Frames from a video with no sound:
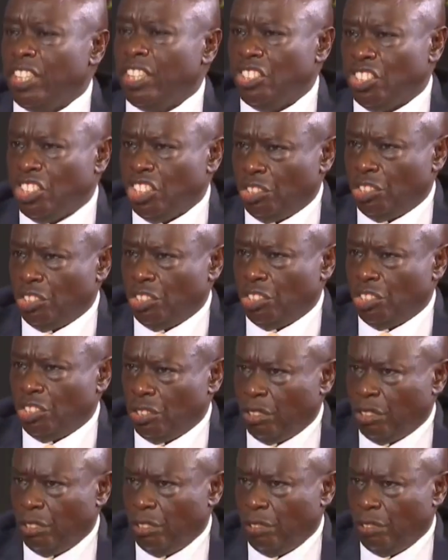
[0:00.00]
regret the
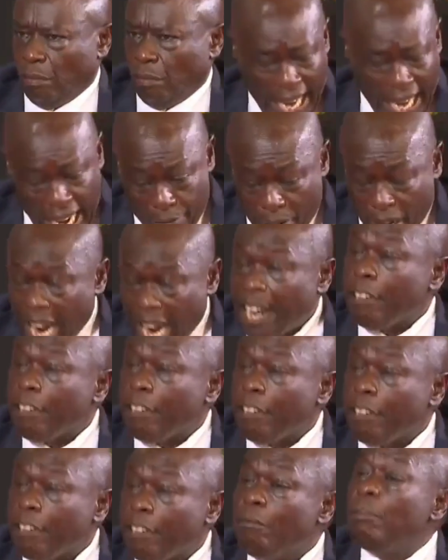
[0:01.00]
decision, but
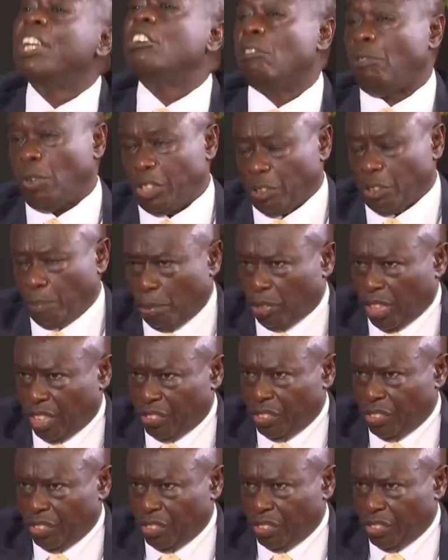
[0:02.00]
I have heard many
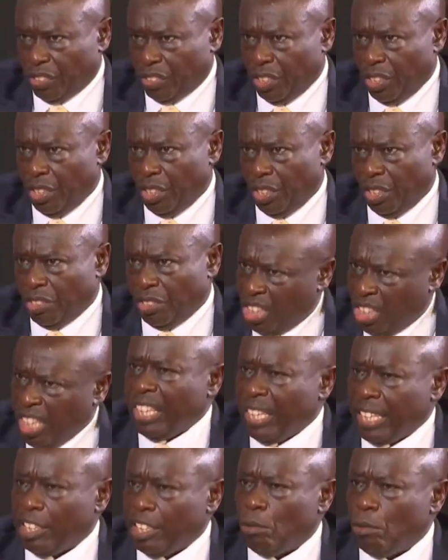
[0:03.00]
of our supporters
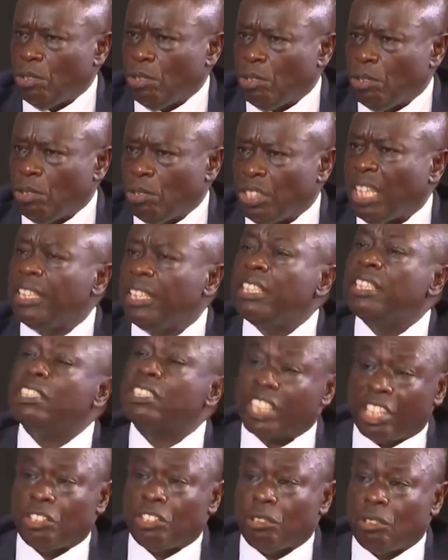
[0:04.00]
saying that it
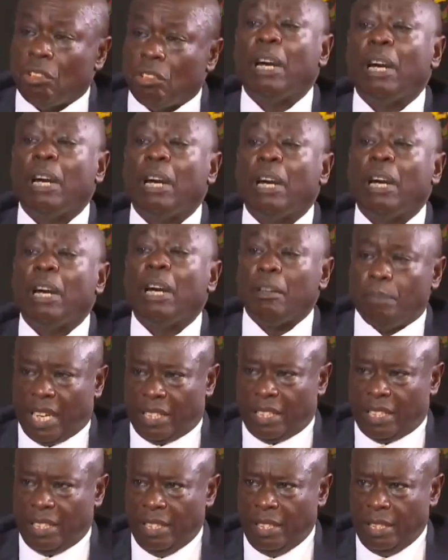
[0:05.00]
was an indiscretion
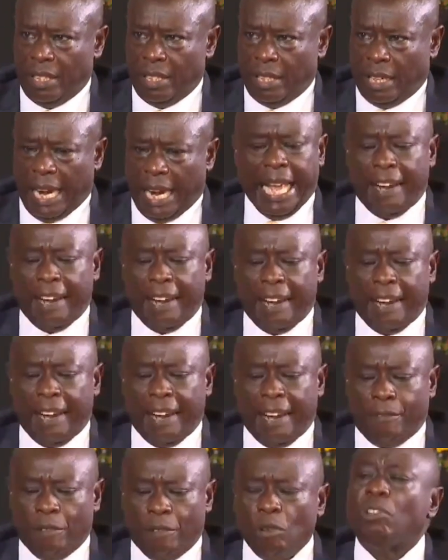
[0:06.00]
on my part.
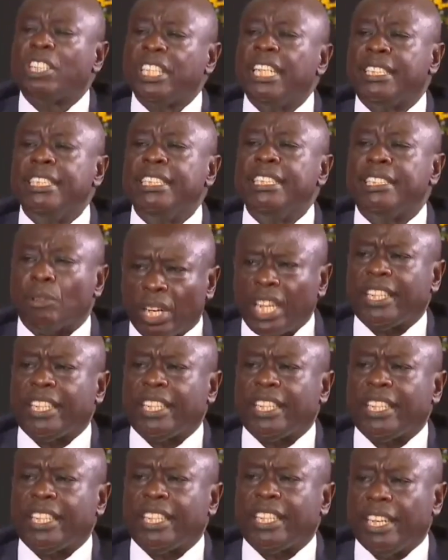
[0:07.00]
I have not
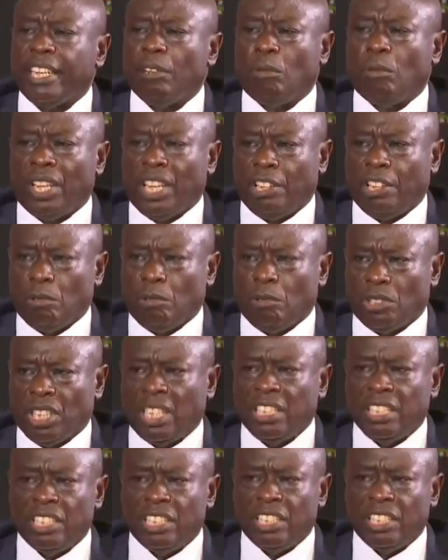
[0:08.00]
yet interrogated
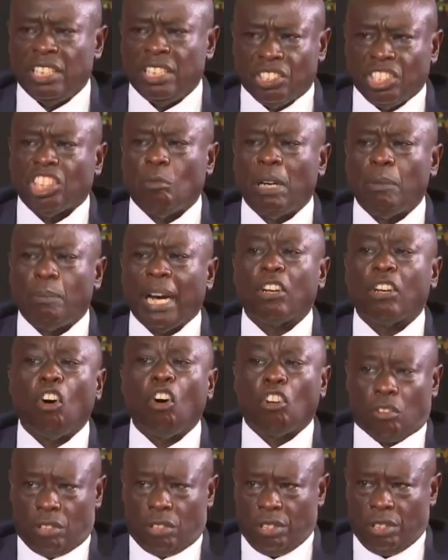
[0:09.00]
whether it was an
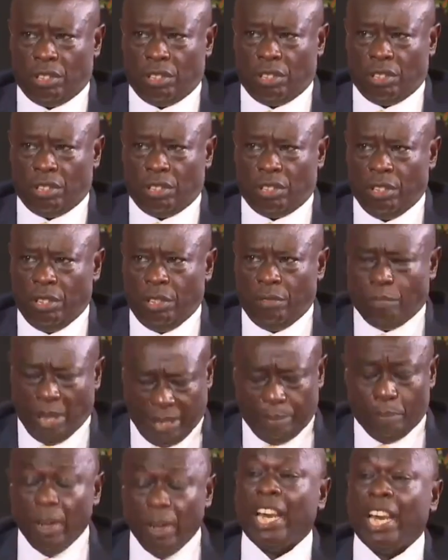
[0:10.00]
indiscretion on my part or not.
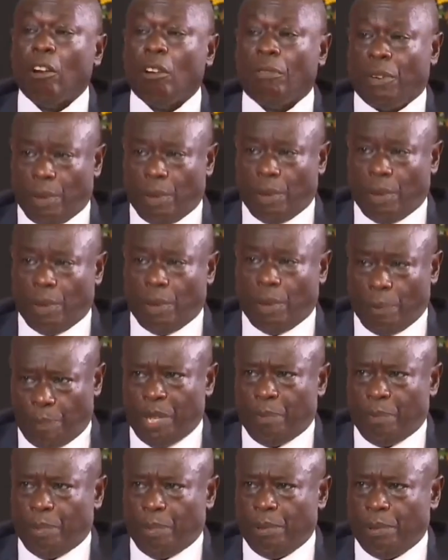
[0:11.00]
But many
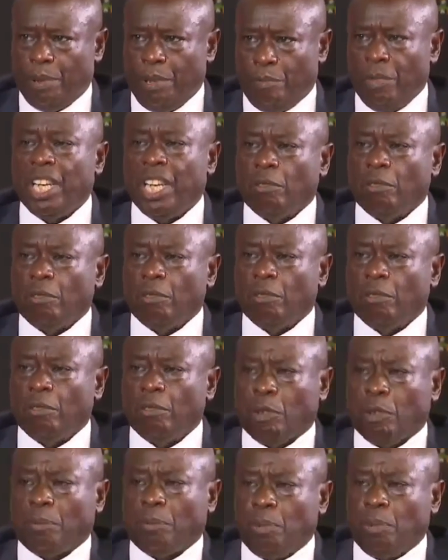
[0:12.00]
of our people,
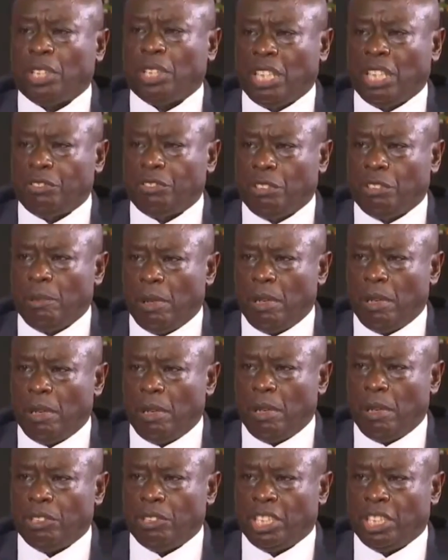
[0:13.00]
many of our
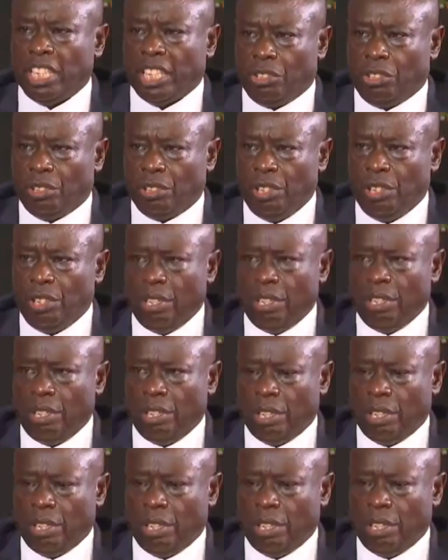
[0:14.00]
supporters from the Mount Kenya
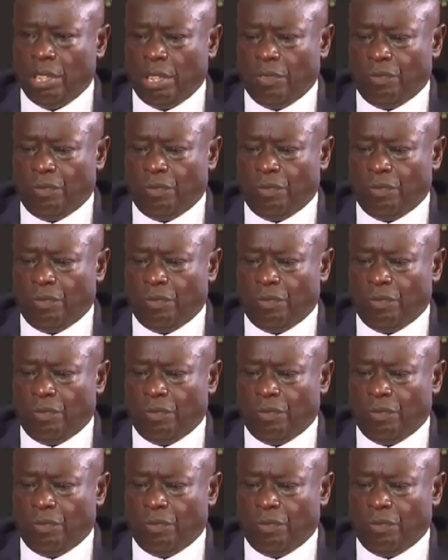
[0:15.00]
region